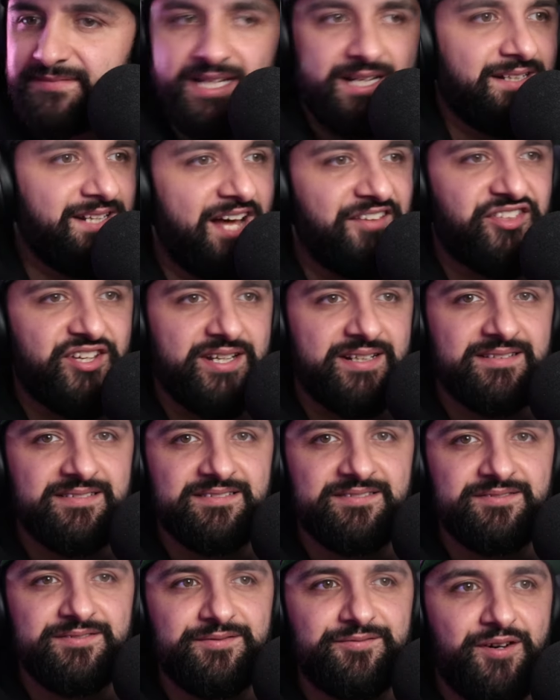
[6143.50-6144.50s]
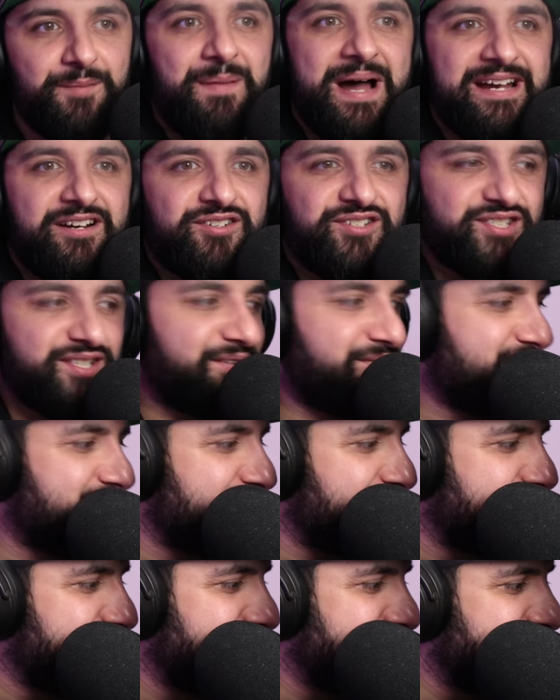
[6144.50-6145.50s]
Nothing. From Microsoft.
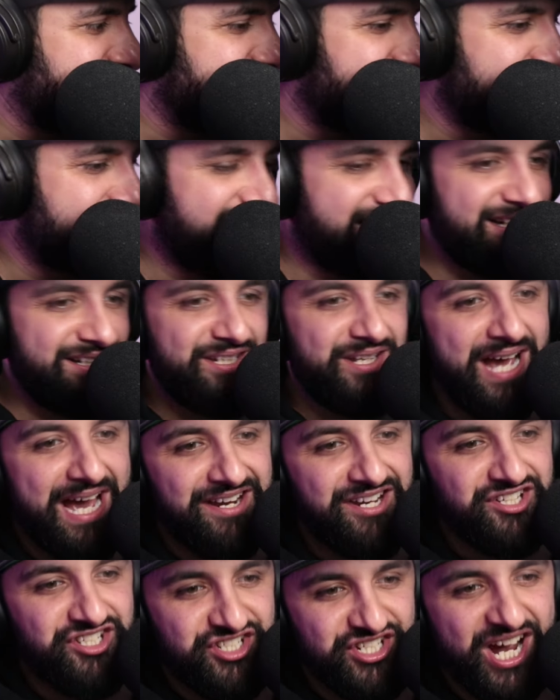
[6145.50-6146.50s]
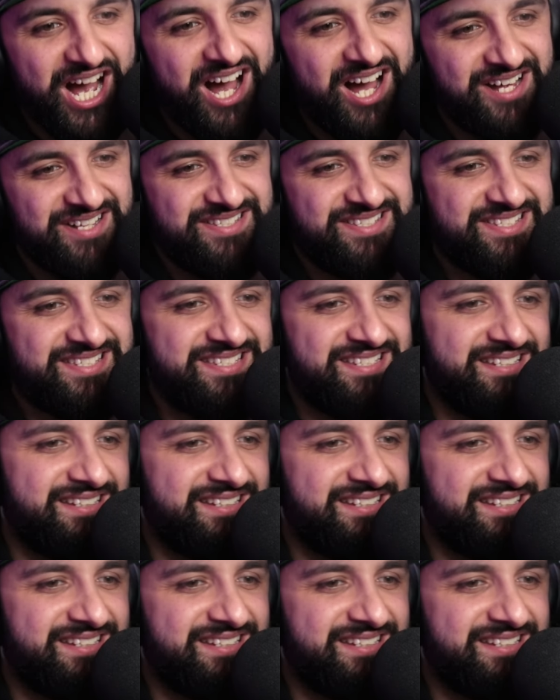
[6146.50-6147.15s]
You had a chance.